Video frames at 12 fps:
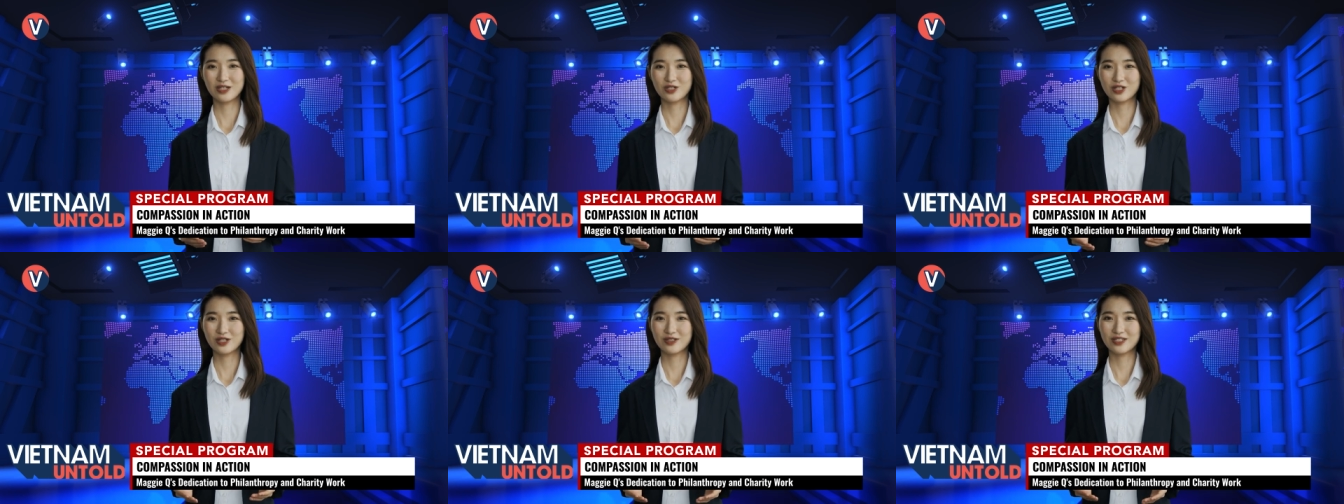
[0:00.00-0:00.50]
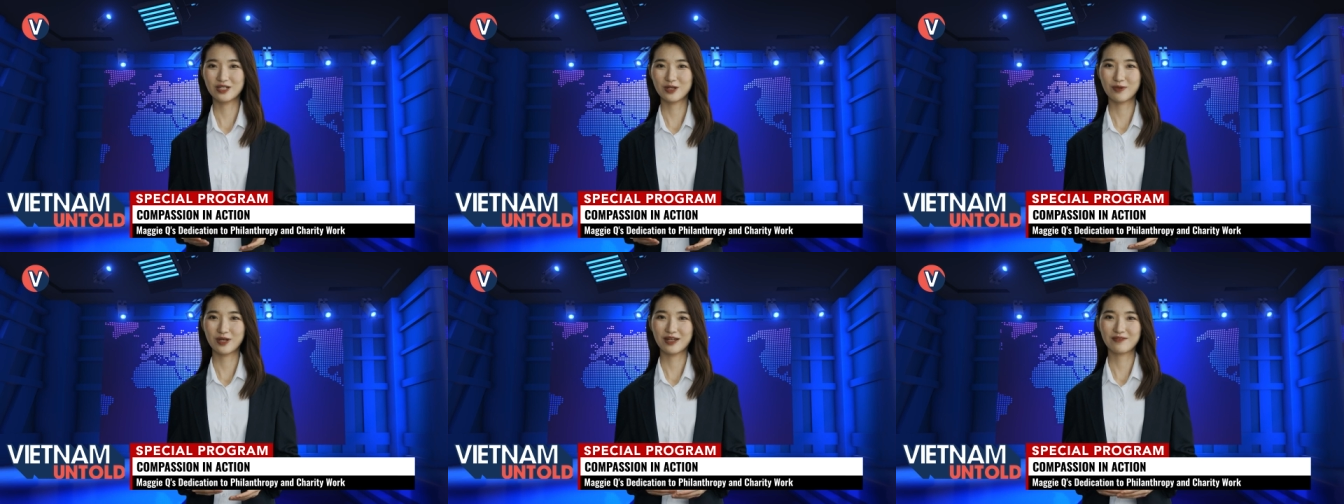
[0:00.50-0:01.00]
she uses her
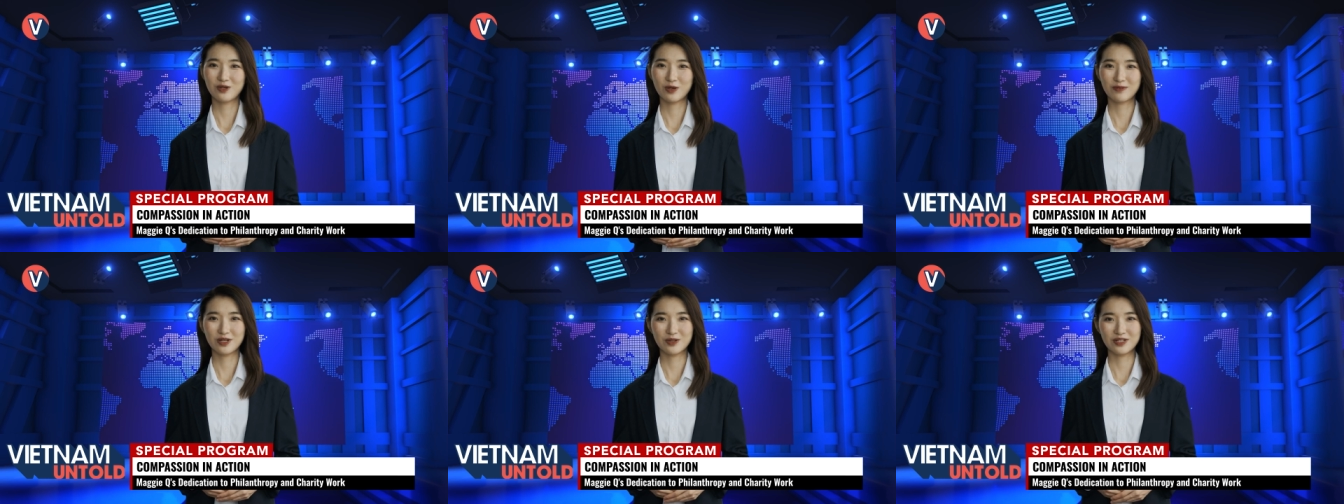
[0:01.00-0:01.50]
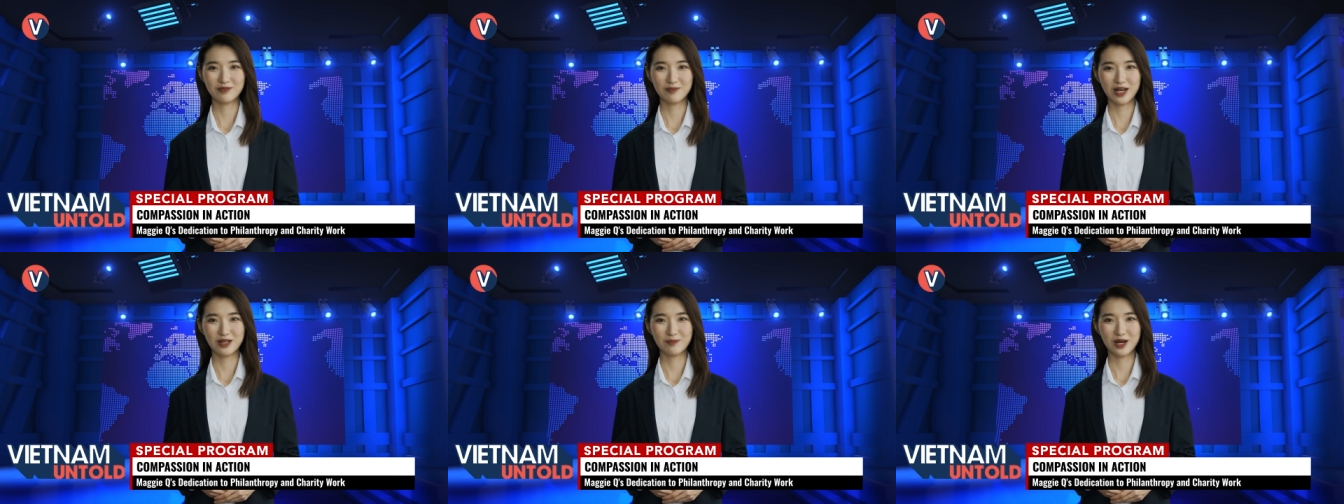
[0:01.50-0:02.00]
platform to
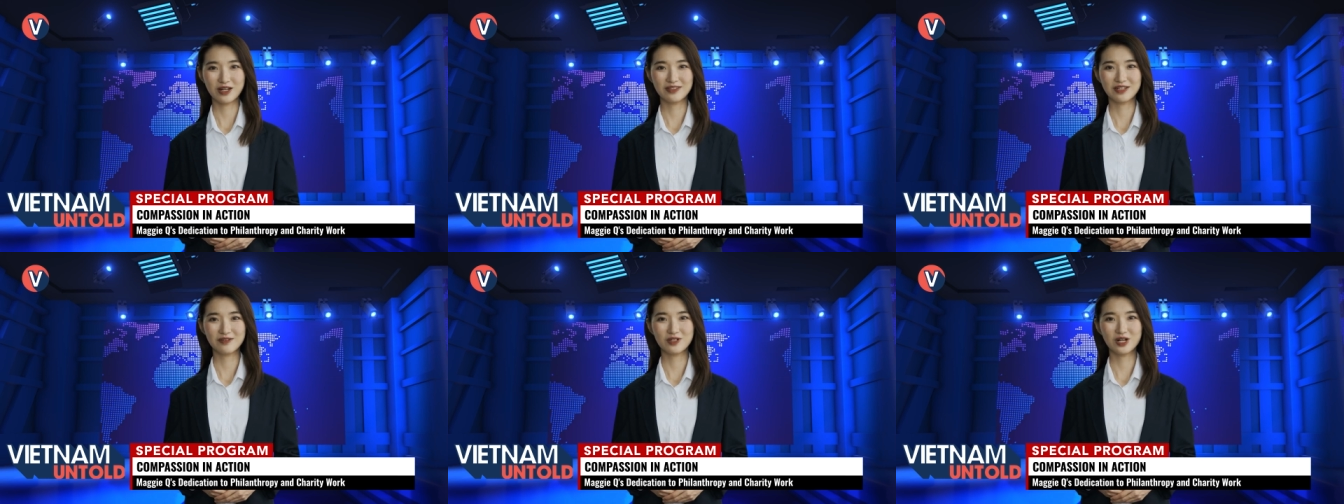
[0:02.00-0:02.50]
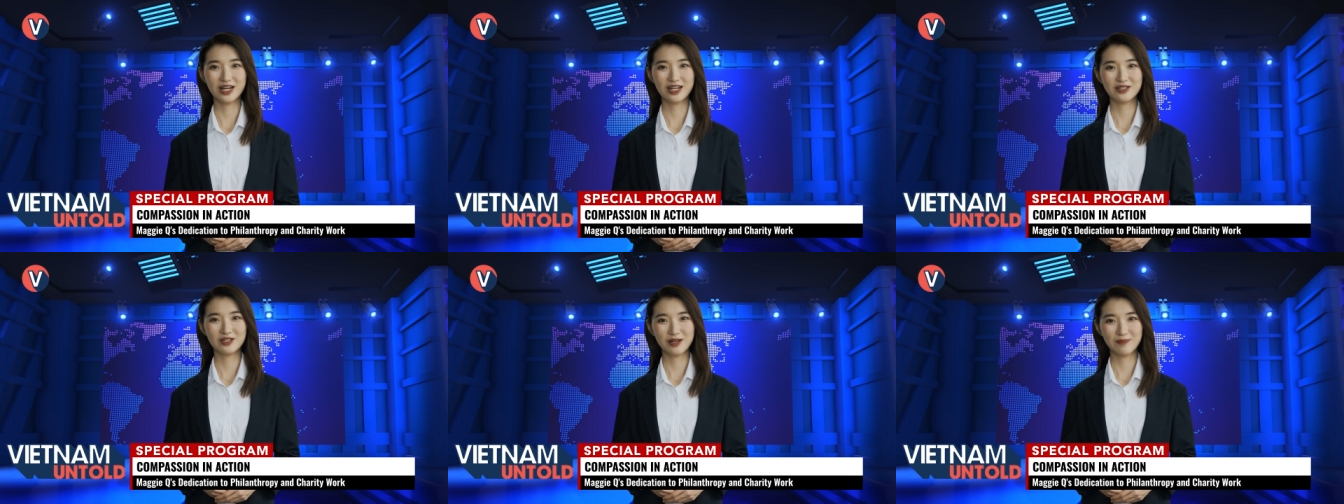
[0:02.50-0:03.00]
inspire positive
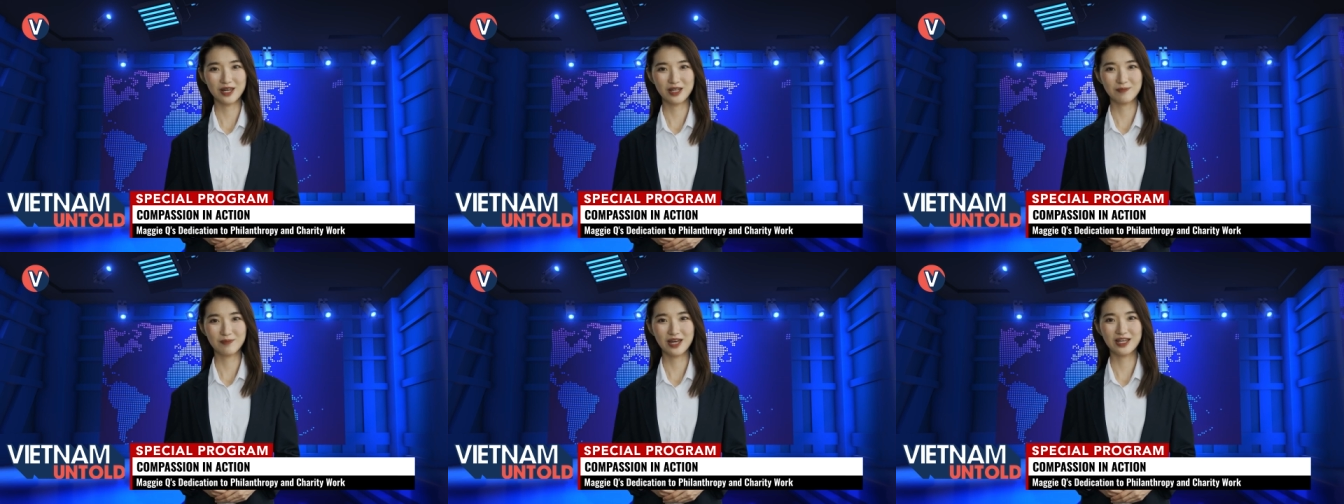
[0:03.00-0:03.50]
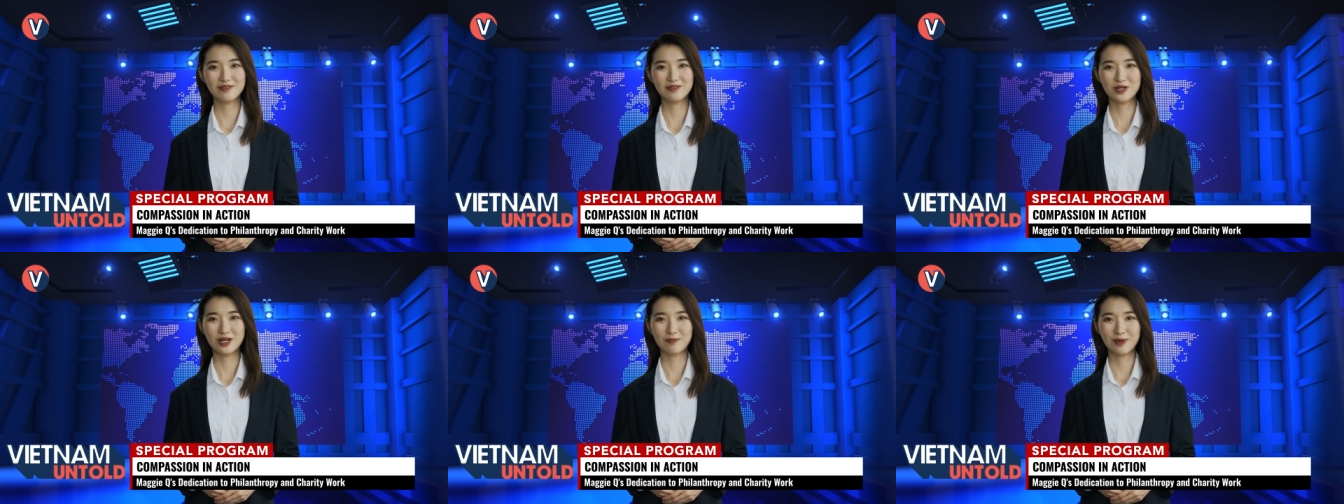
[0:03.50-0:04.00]
change and make a
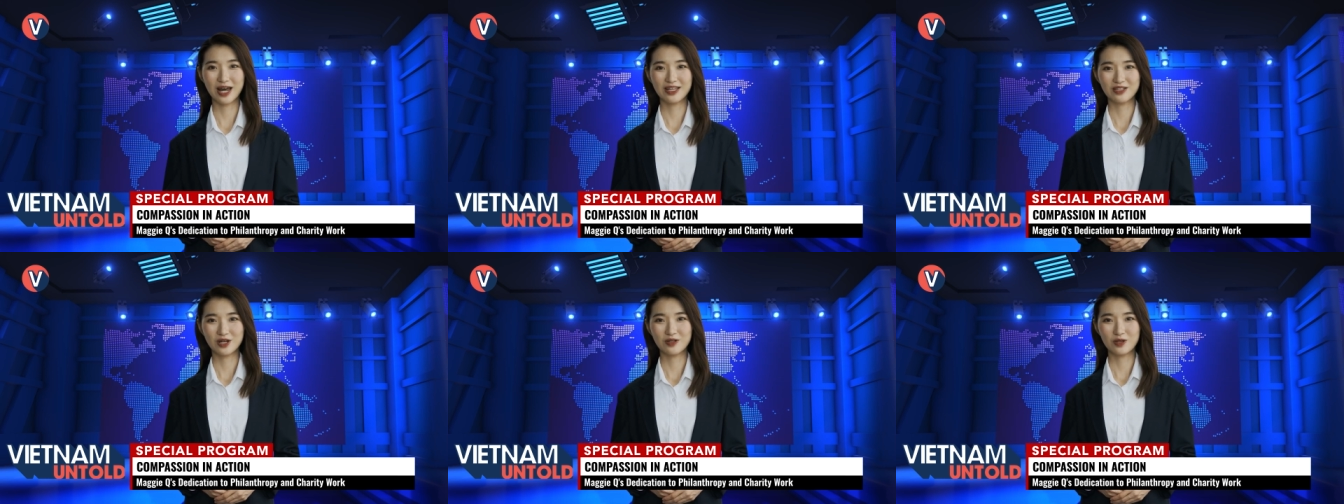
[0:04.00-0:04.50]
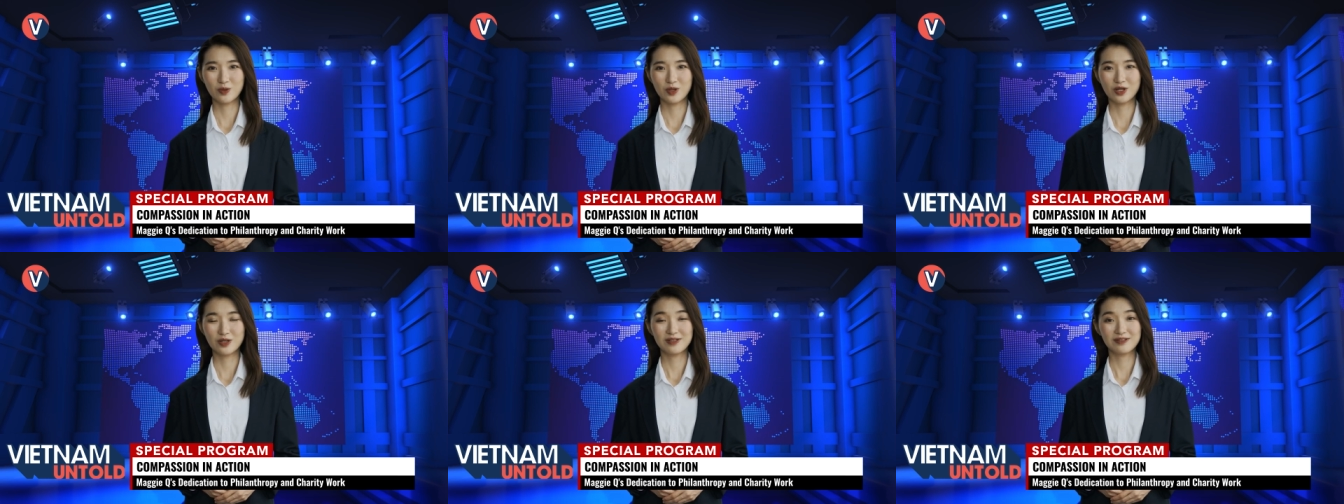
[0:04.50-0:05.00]
meaningful impact on the
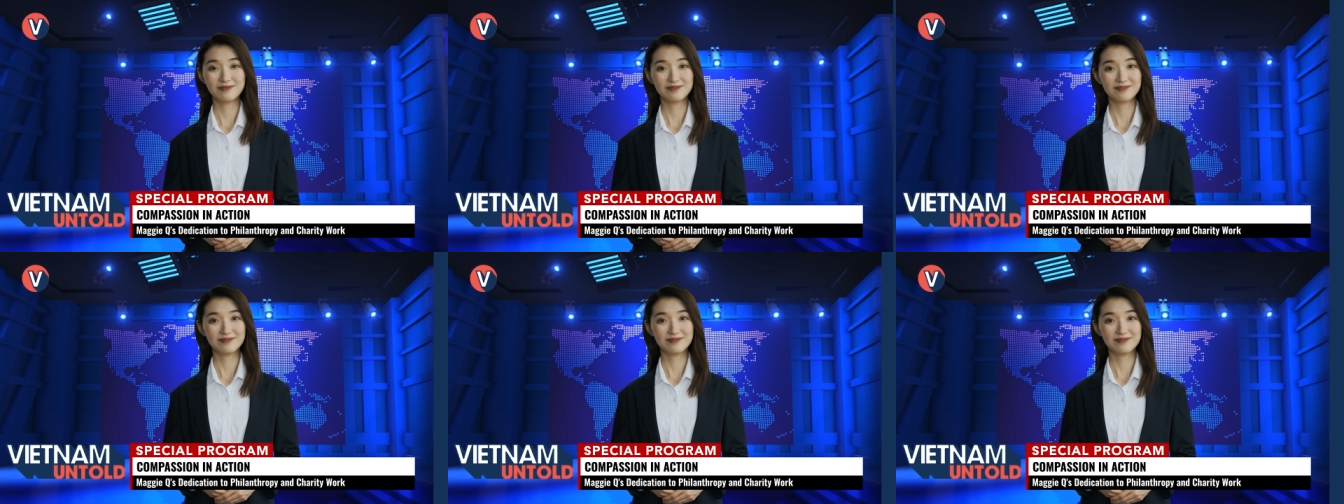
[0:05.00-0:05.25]
world.